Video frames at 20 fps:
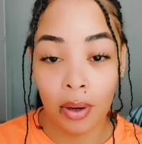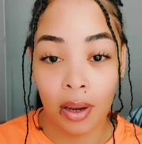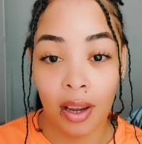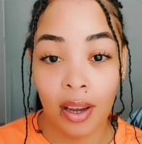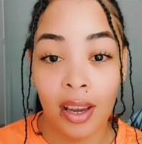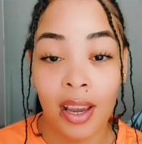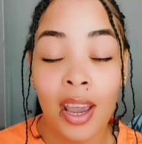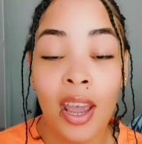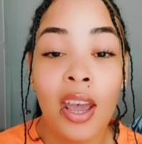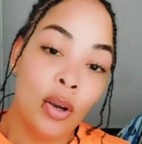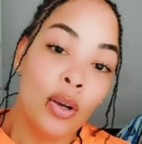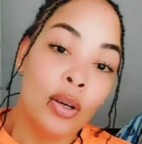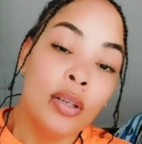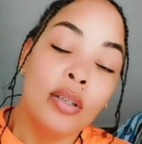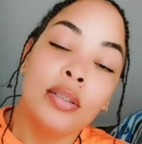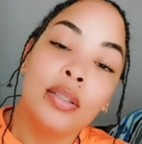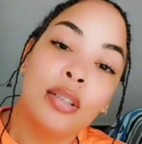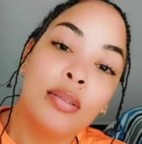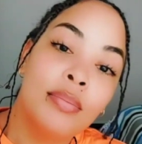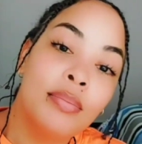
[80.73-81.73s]
Okay,
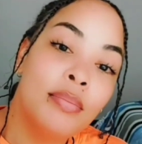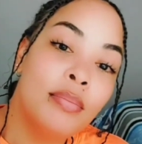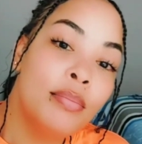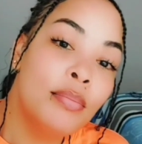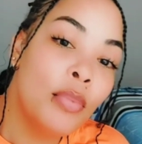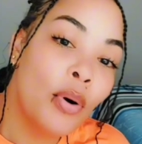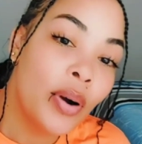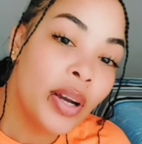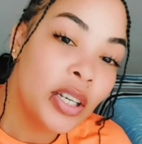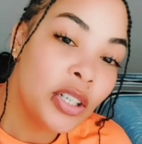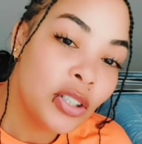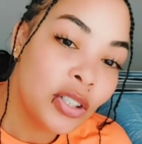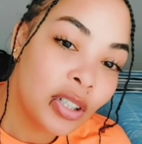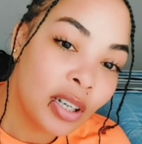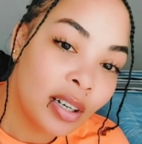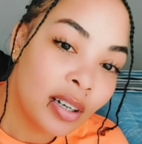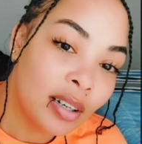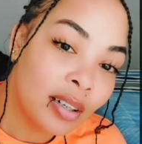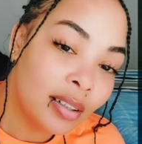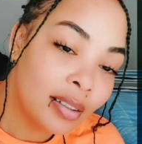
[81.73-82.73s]
so
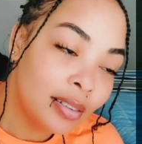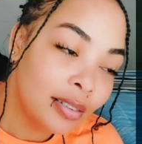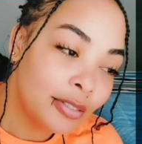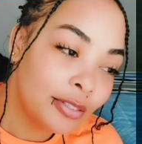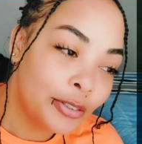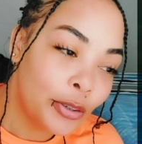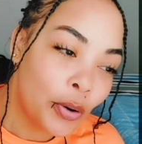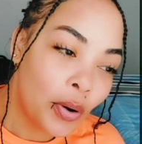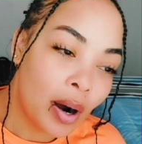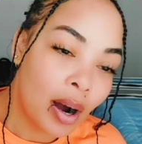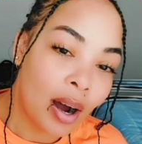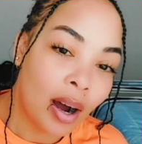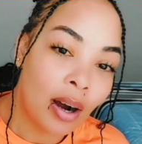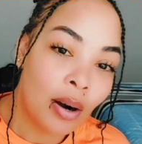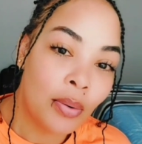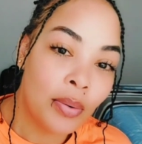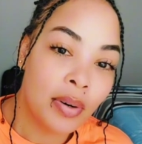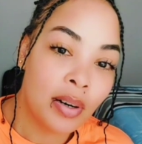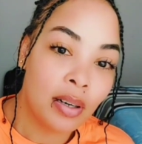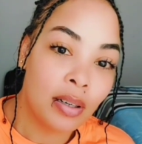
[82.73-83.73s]
moisture for
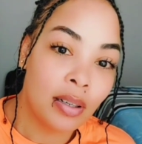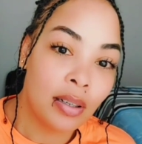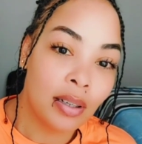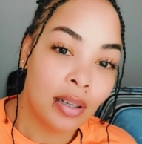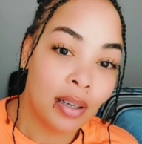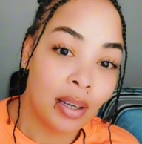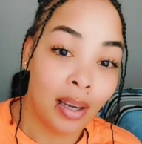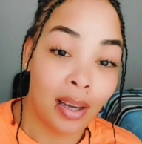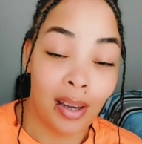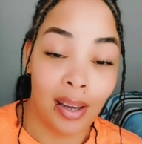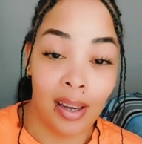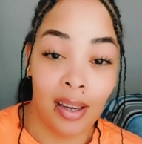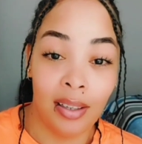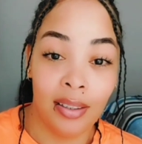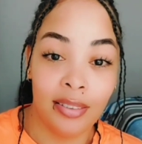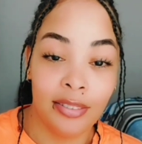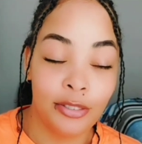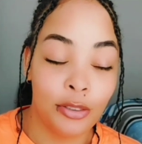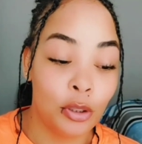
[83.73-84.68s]
our hair,